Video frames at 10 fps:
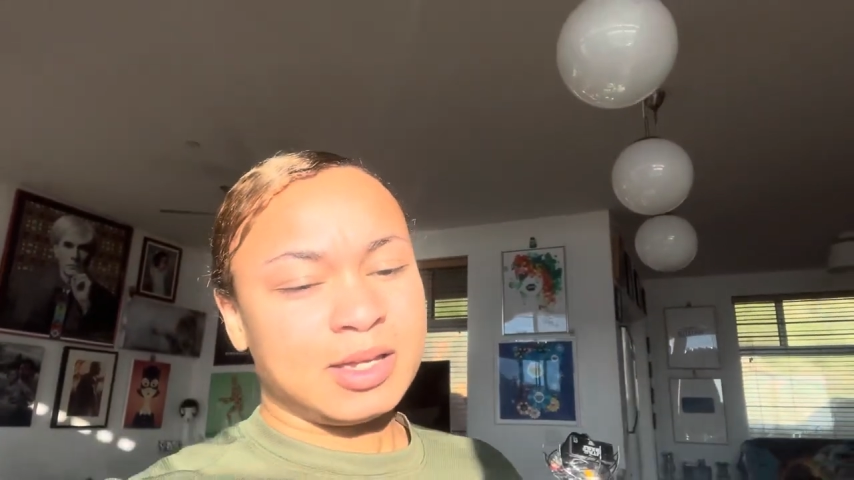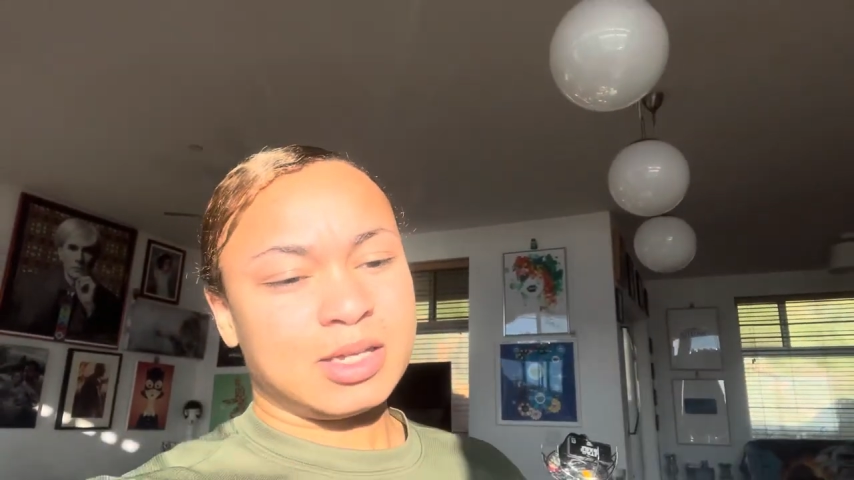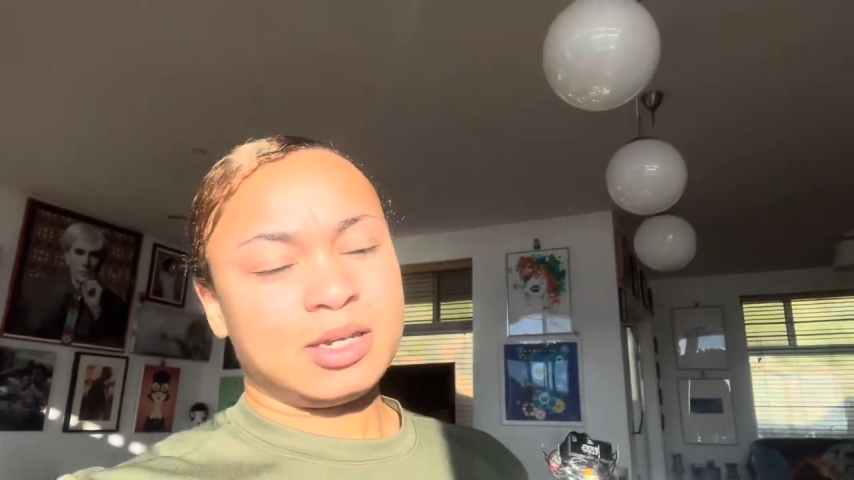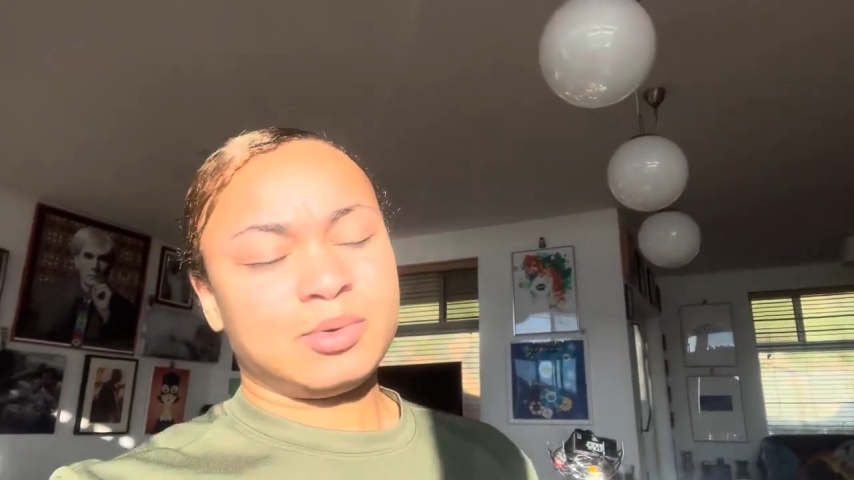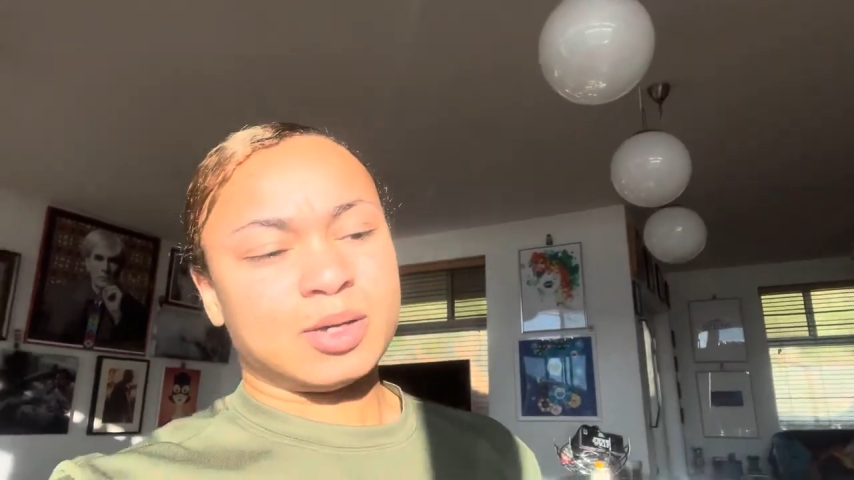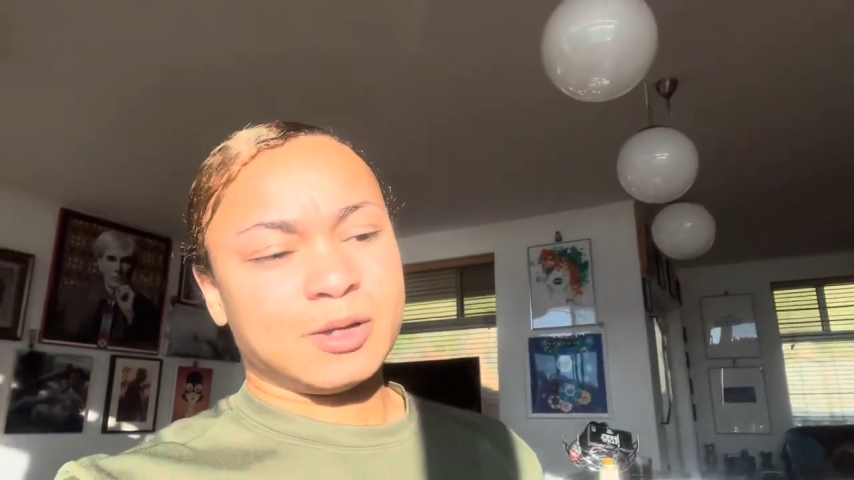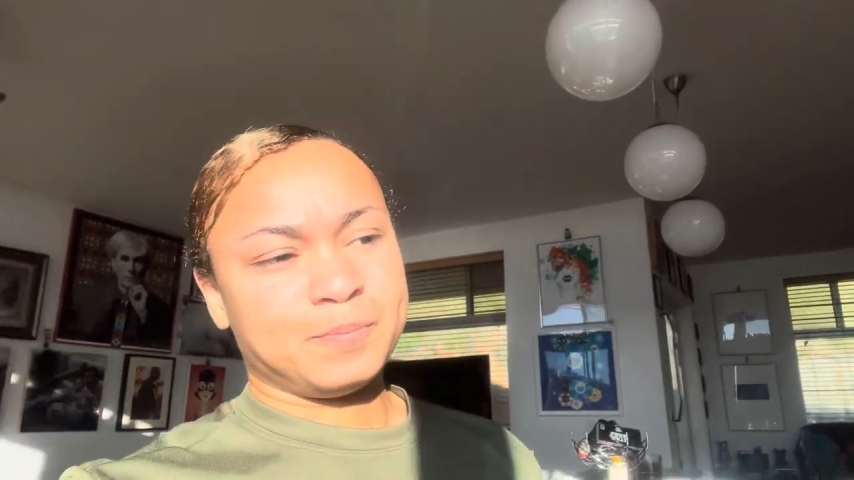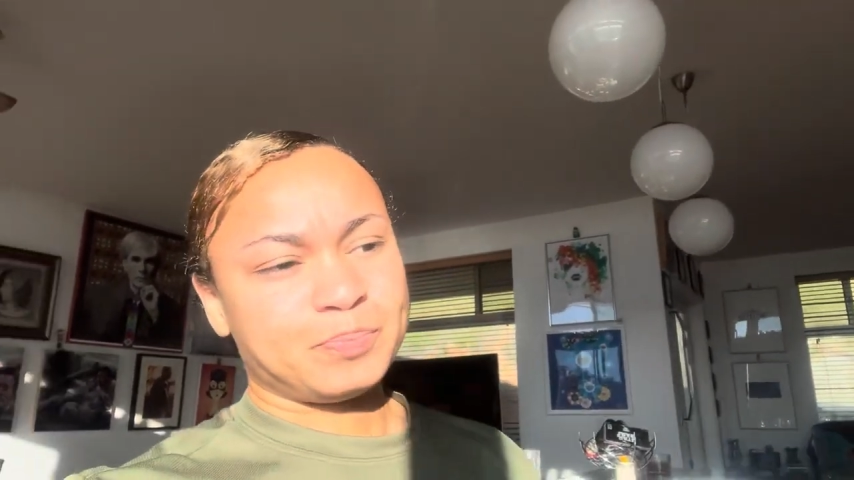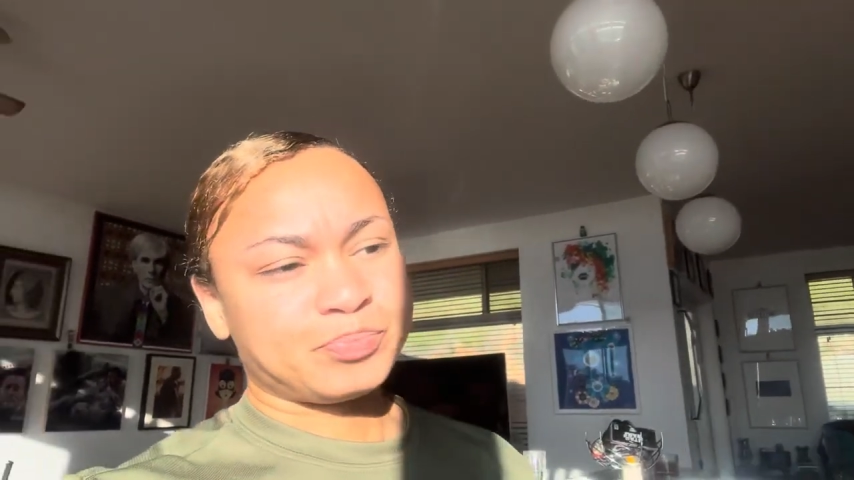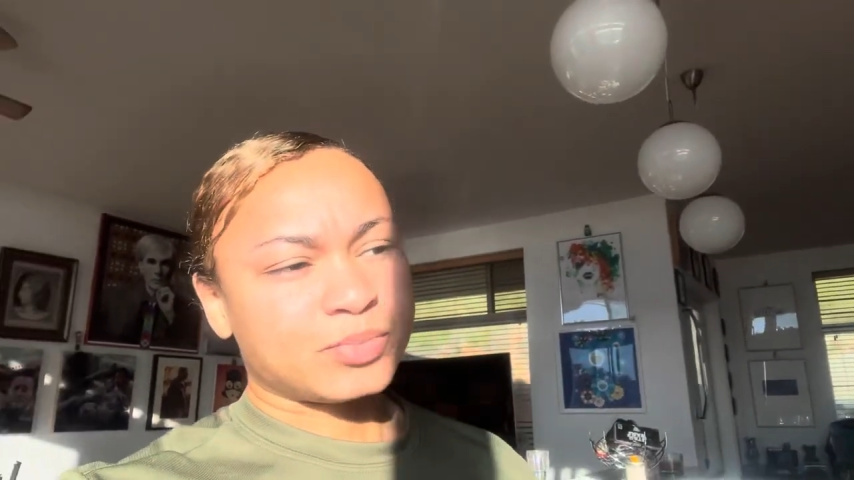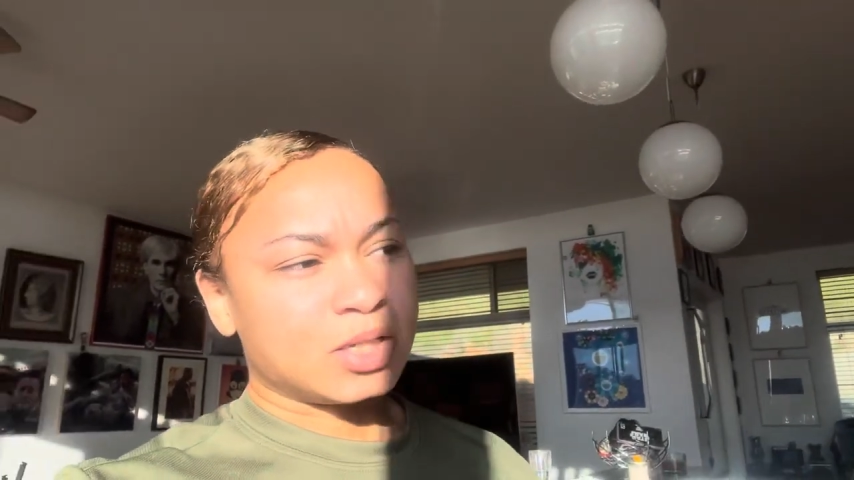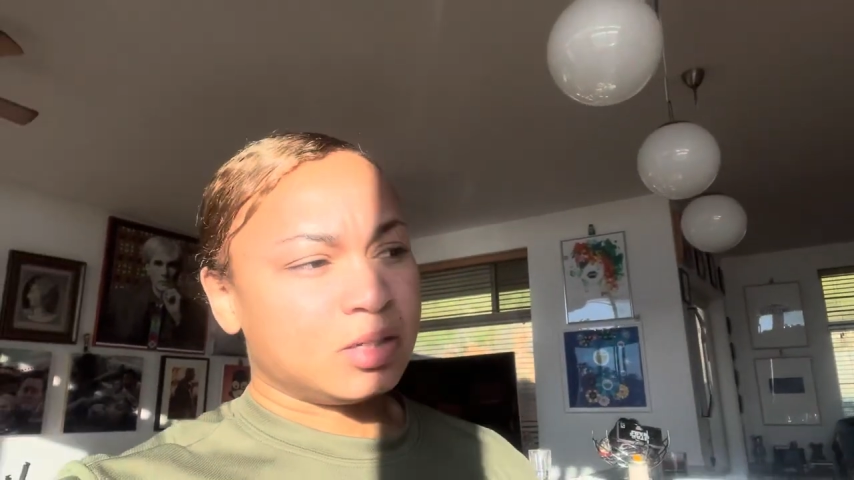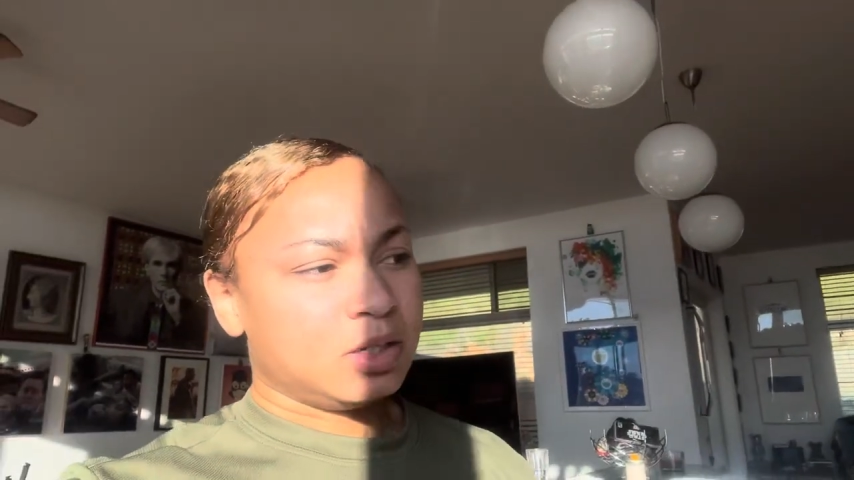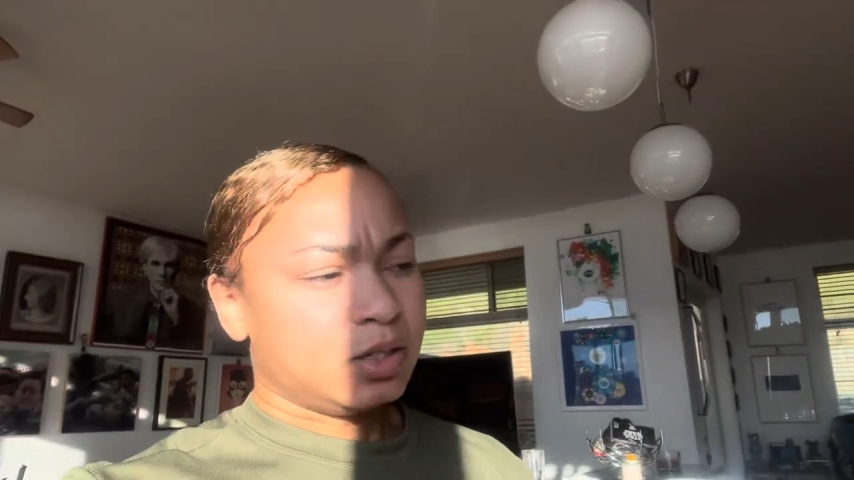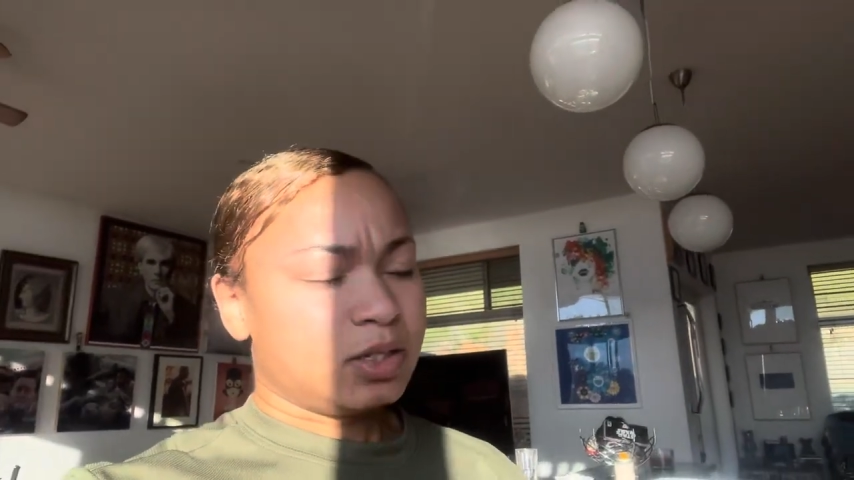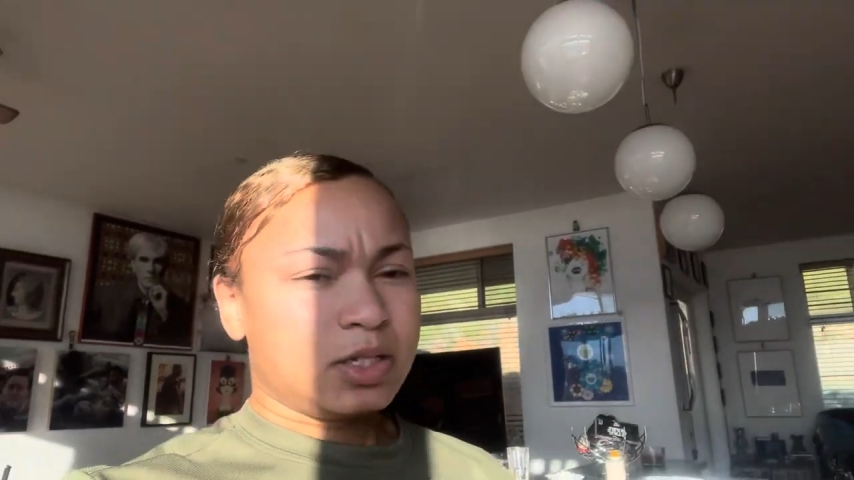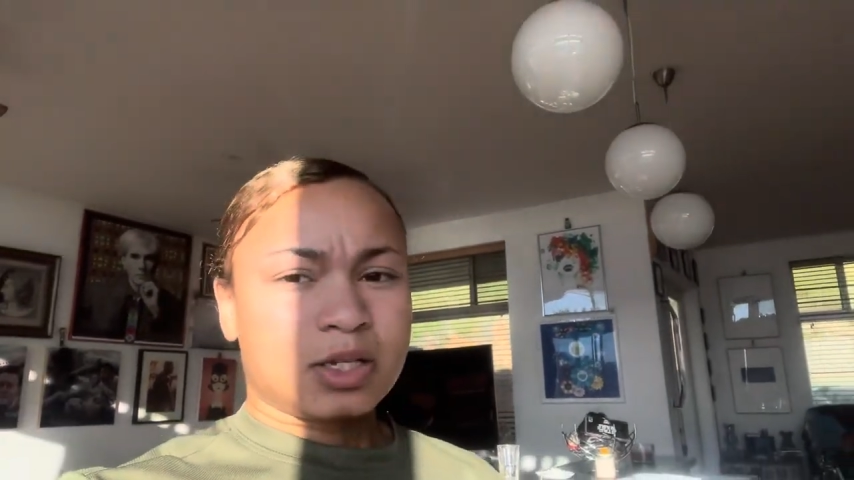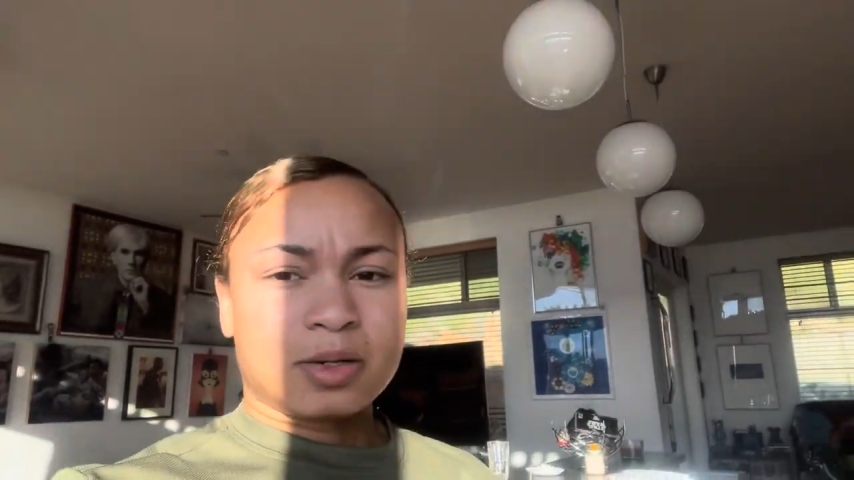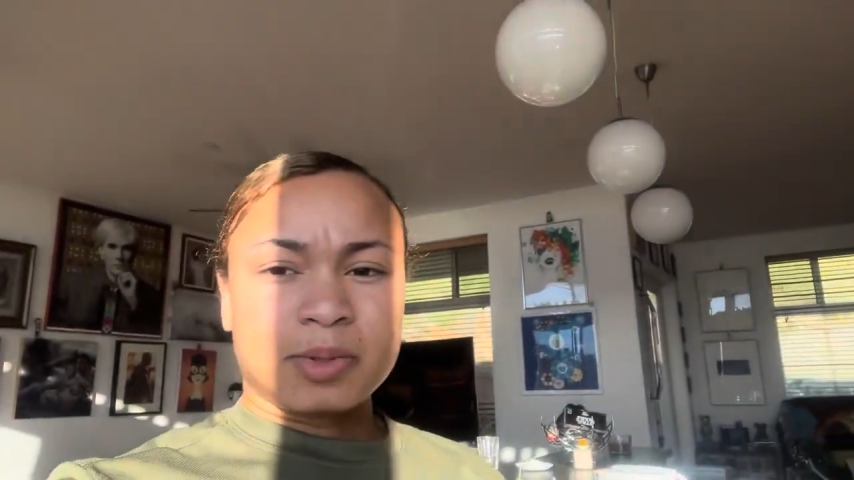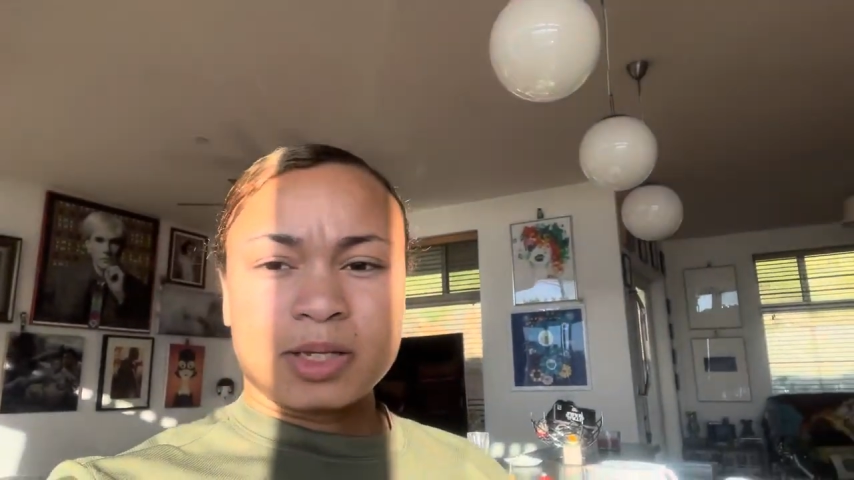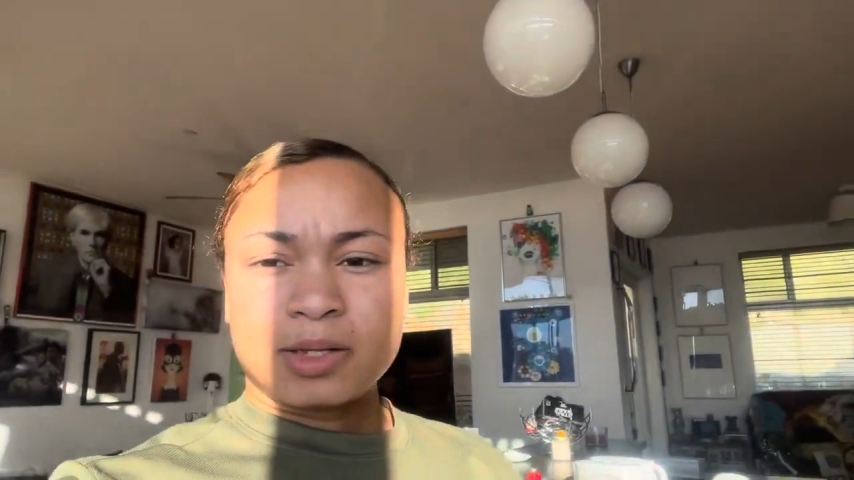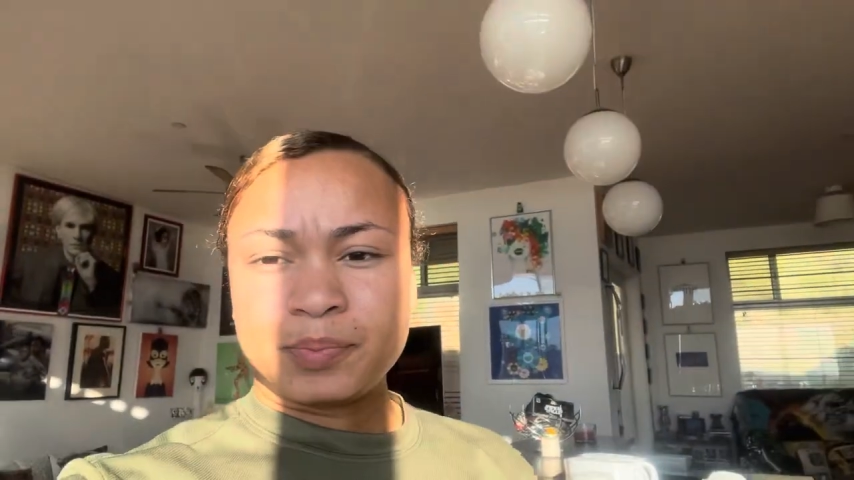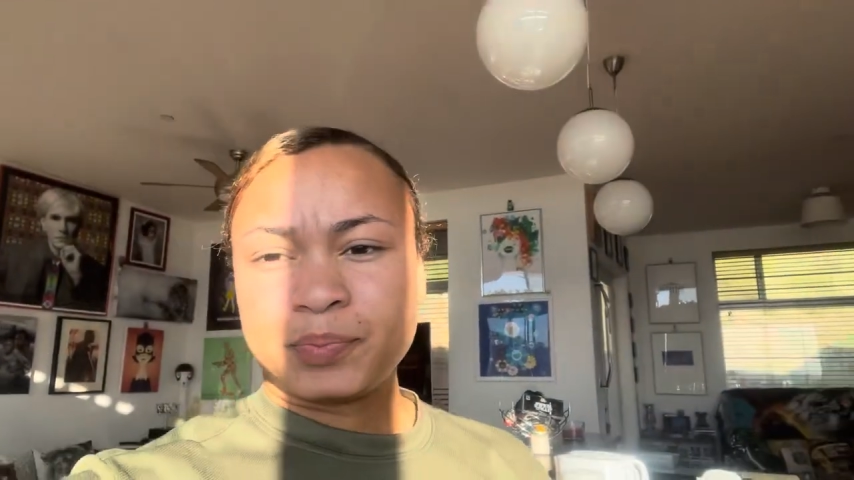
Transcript: Anyway, this is gonna be